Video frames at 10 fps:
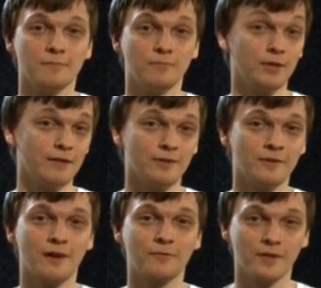believe it or
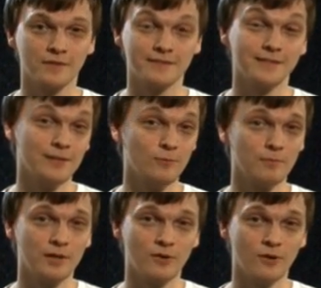not, the city will
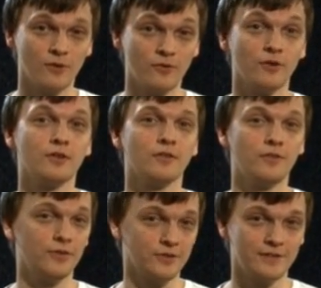be called
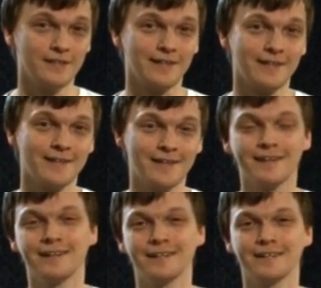The City.
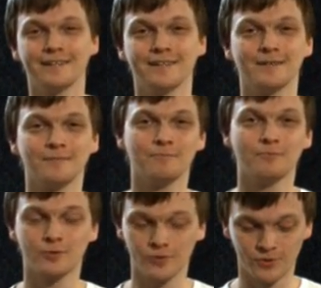
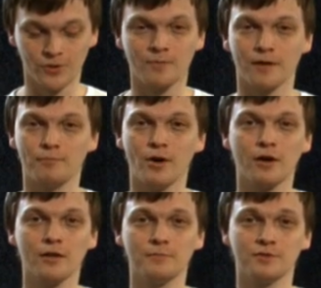Motorstorm
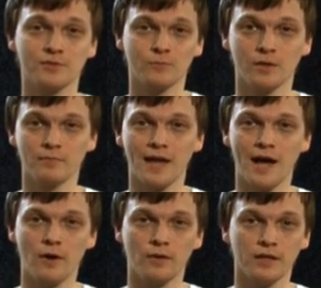Apocalypse will be
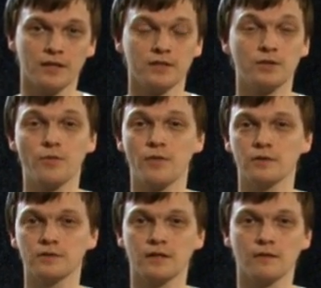out in
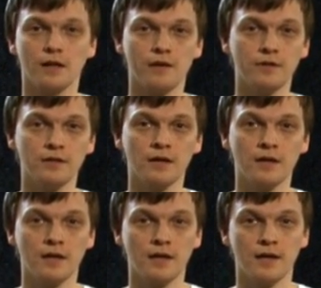2011,
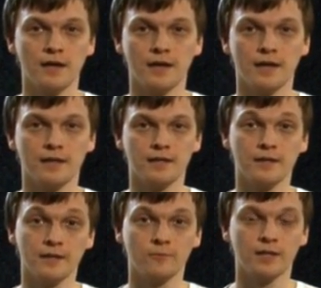
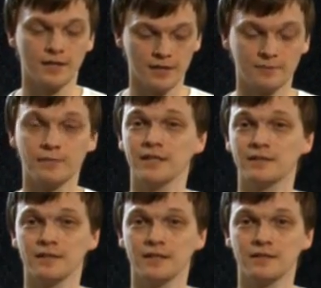and we can
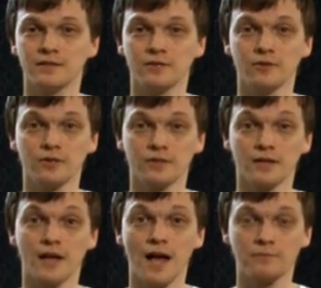expect it to look
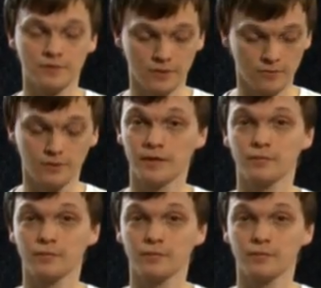absolutely